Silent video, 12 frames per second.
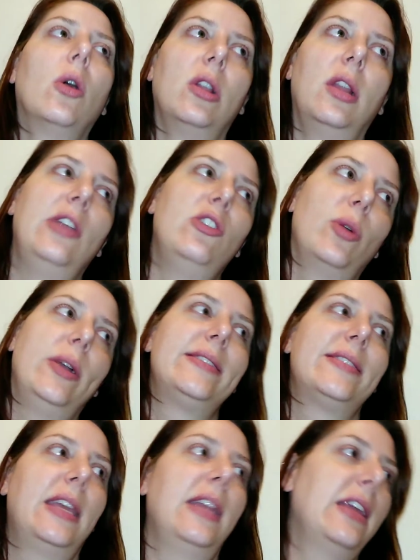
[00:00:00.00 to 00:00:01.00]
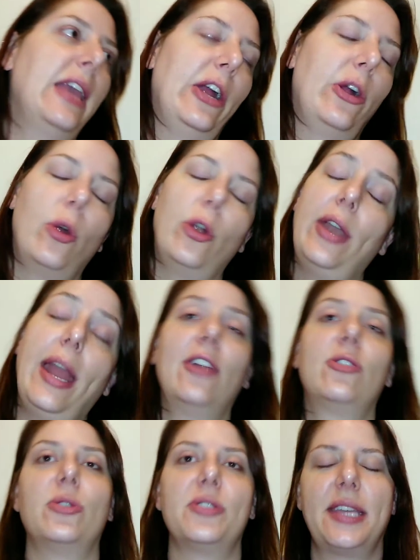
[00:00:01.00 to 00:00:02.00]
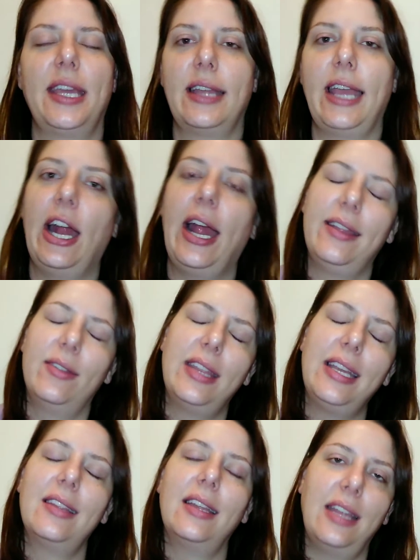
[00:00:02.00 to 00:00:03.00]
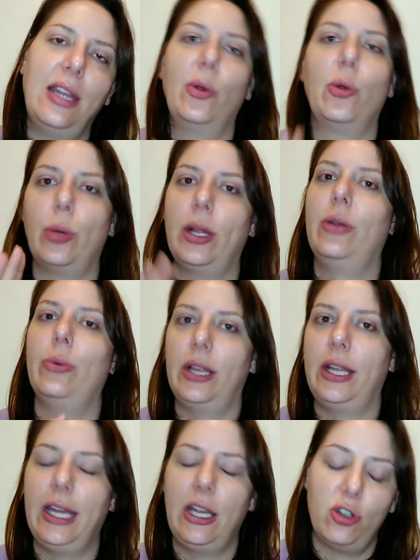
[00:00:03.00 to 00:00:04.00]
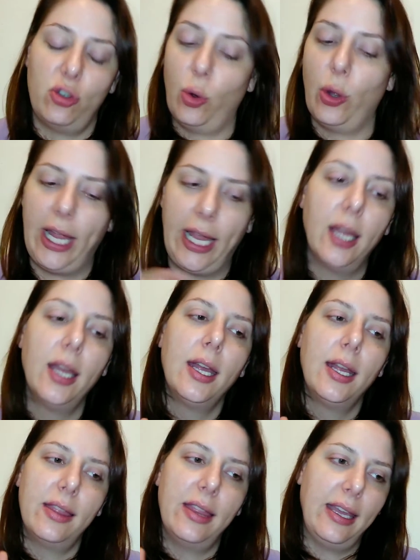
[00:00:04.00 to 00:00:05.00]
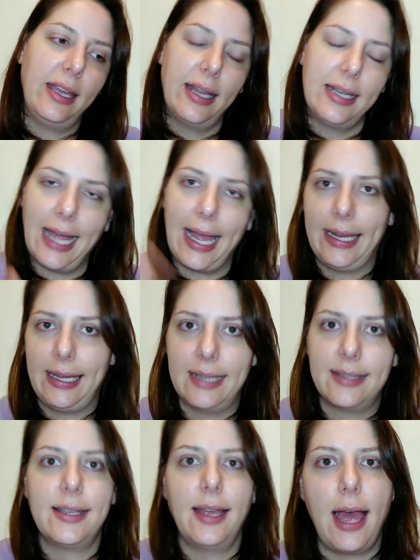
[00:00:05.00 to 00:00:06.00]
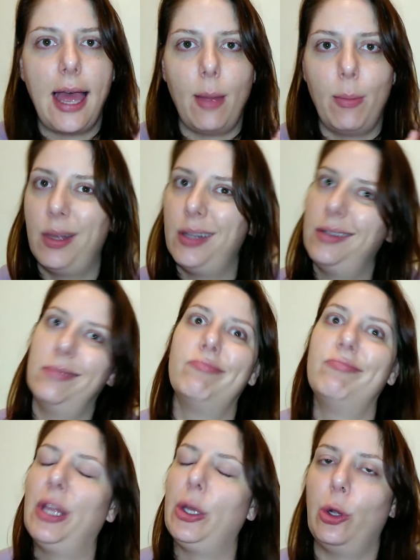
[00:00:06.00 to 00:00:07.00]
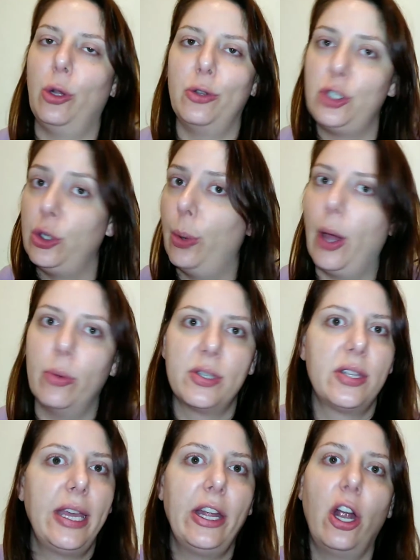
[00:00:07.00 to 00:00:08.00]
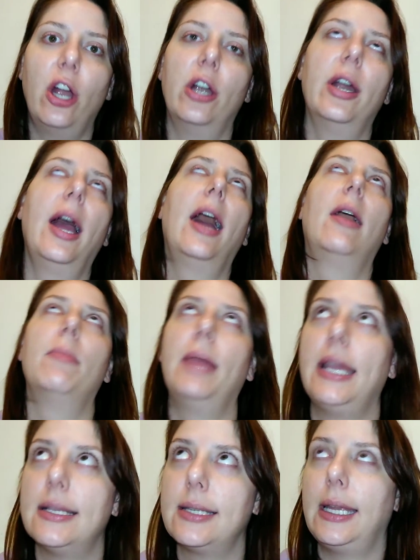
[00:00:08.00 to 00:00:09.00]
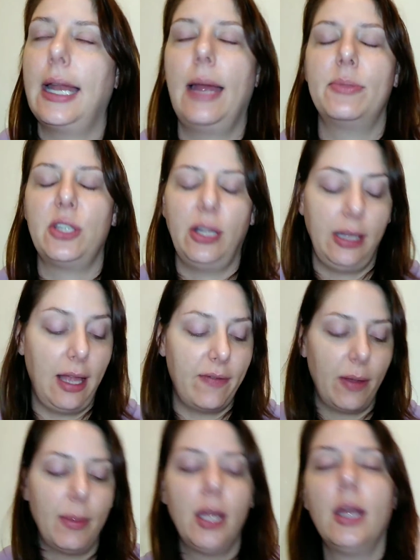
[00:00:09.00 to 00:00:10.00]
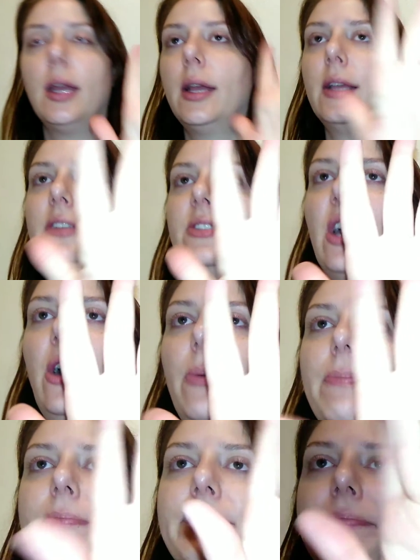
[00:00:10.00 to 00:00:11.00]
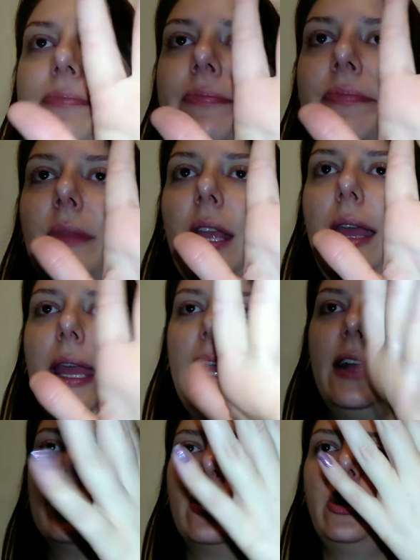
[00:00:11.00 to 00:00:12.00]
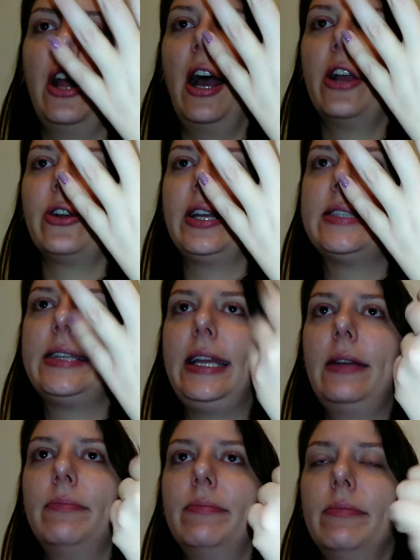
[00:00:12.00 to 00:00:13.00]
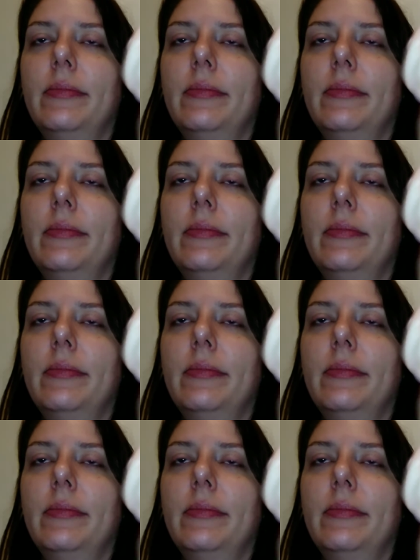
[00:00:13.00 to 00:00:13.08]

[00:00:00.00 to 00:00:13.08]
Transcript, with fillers: or enjoys skincare or natural skincare, I think that they would really, really enjoy the Dionis um, little duos. They are amazing. Absolutely love them. So, hands are not greasy,